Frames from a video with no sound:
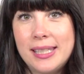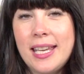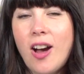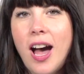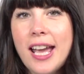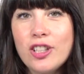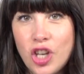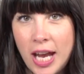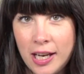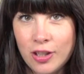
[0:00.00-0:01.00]
See, I
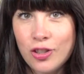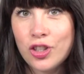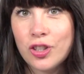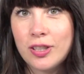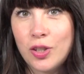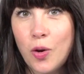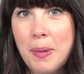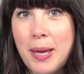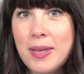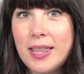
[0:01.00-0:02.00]
change, so
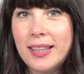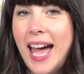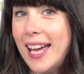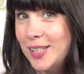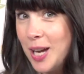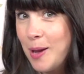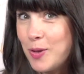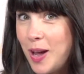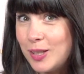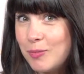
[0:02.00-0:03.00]
maybe the last time
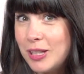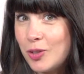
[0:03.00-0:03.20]
you asked me